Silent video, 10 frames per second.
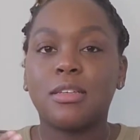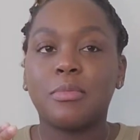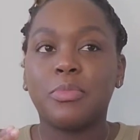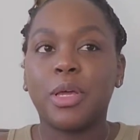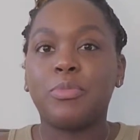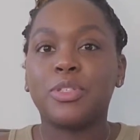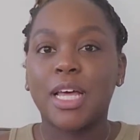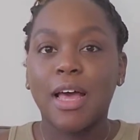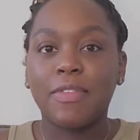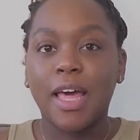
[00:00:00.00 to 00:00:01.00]
be able to
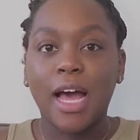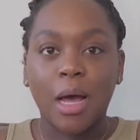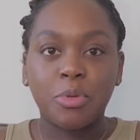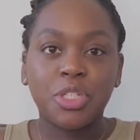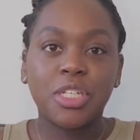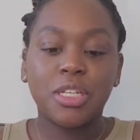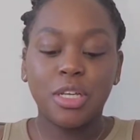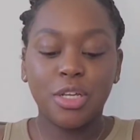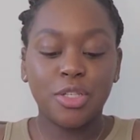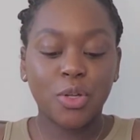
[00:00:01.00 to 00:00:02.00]
have that option.
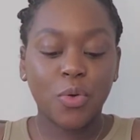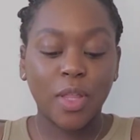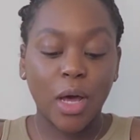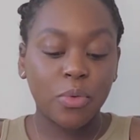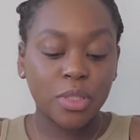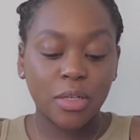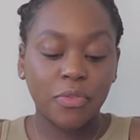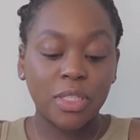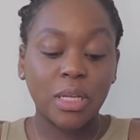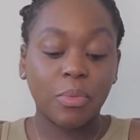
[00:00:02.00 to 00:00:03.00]
So that was
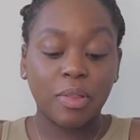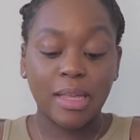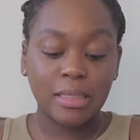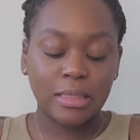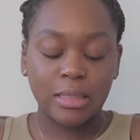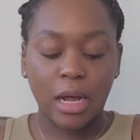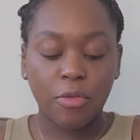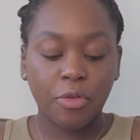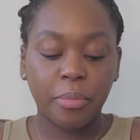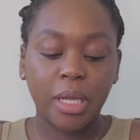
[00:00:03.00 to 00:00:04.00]
definitely something that stood out
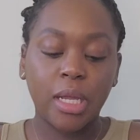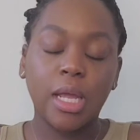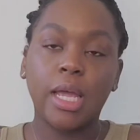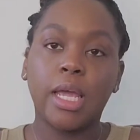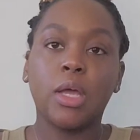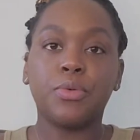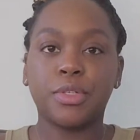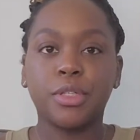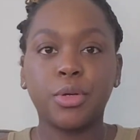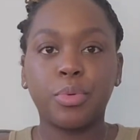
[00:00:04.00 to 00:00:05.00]
for me, and it was a
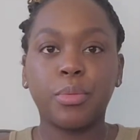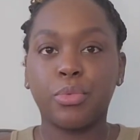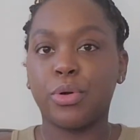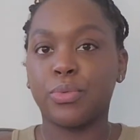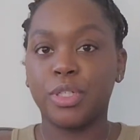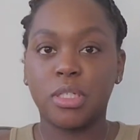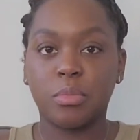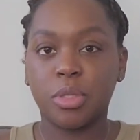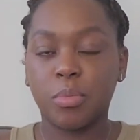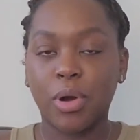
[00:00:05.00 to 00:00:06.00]
little bit more
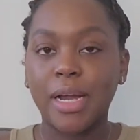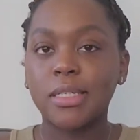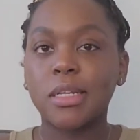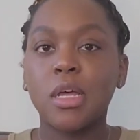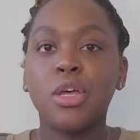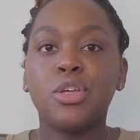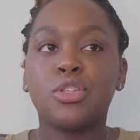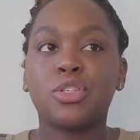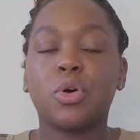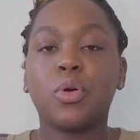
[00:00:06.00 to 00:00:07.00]
reasonably priced.
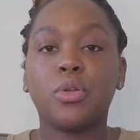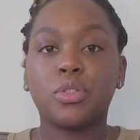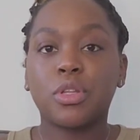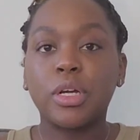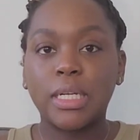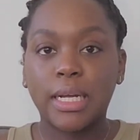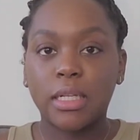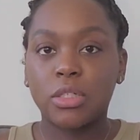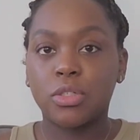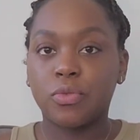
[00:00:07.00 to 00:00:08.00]
So it was
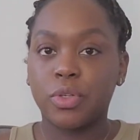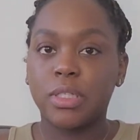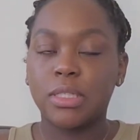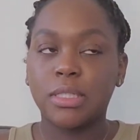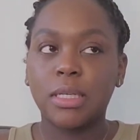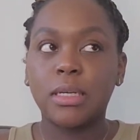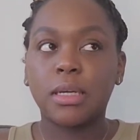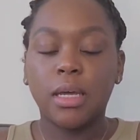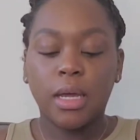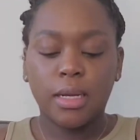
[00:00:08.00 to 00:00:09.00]
$30 for the stick.
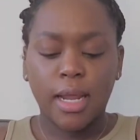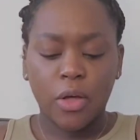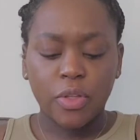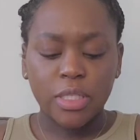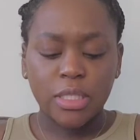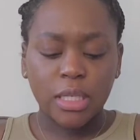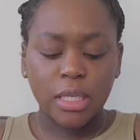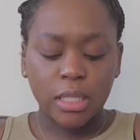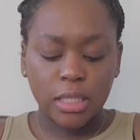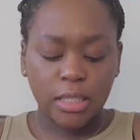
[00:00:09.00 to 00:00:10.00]
Now the stick,
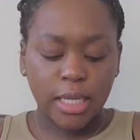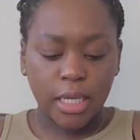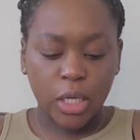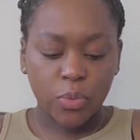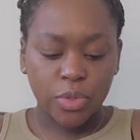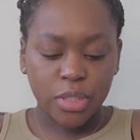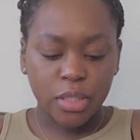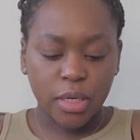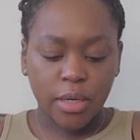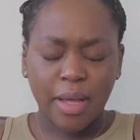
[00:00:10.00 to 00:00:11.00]
it looks like it was
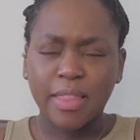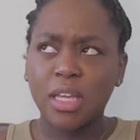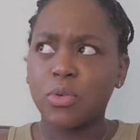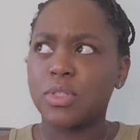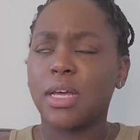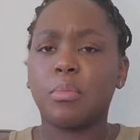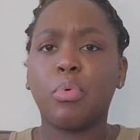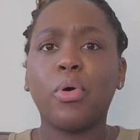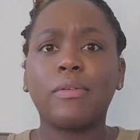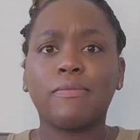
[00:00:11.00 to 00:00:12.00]
I think it was like
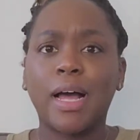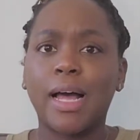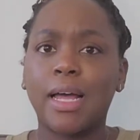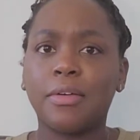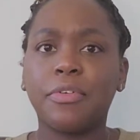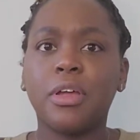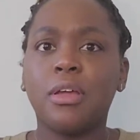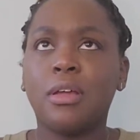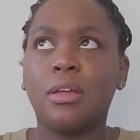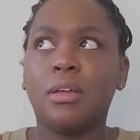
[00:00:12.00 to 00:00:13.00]
0.5
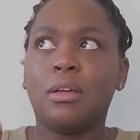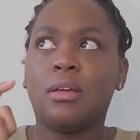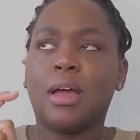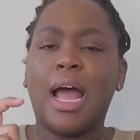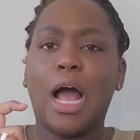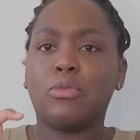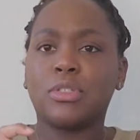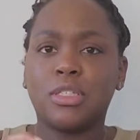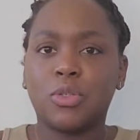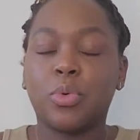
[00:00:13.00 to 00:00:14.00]

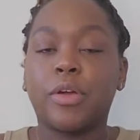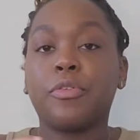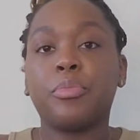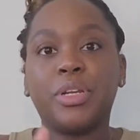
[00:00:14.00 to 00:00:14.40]
ounces or whatever, but